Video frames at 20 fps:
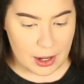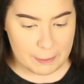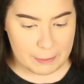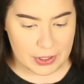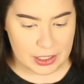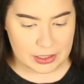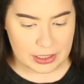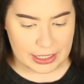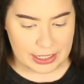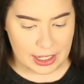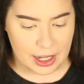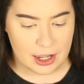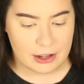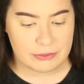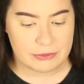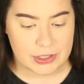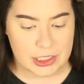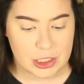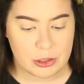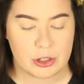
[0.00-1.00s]
but, like, a
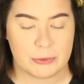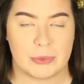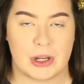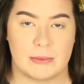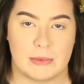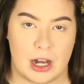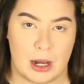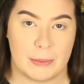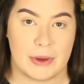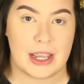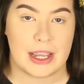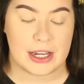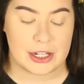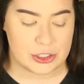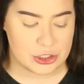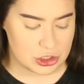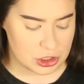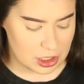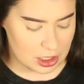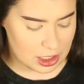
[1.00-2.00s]
video with my mom
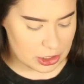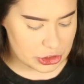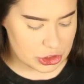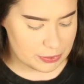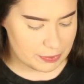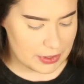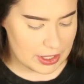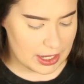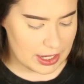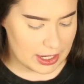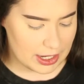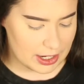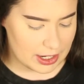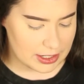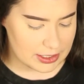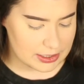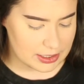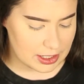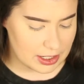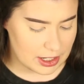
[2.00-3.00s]
and Josh.
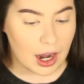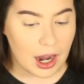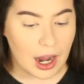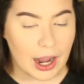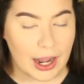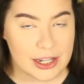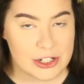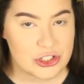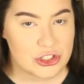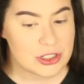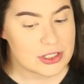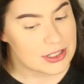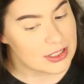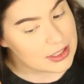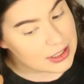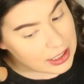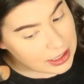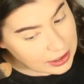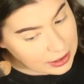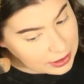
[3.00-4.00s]
And I just
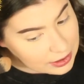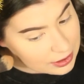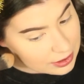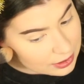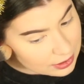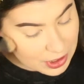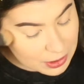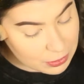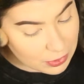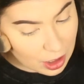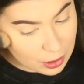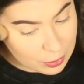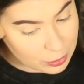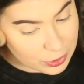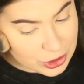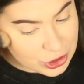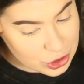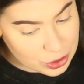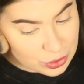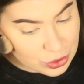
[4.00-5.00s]
think my mom
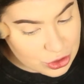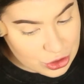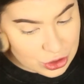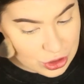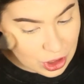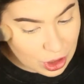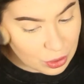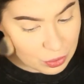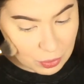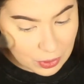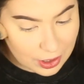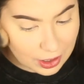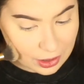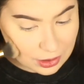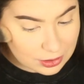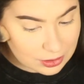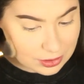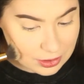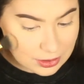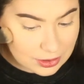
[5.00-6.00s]
would do so
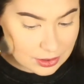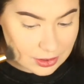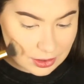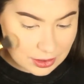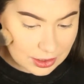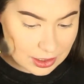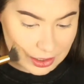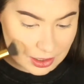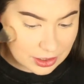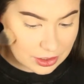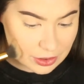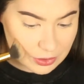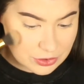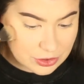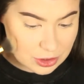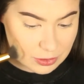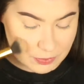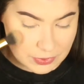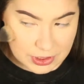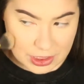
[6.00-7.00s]
well in a
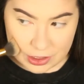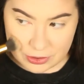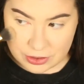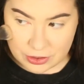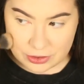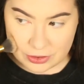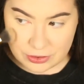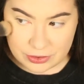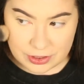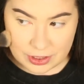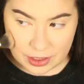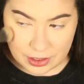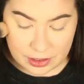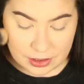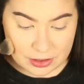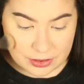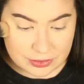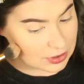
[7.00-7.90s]
YouTube video, don't you think?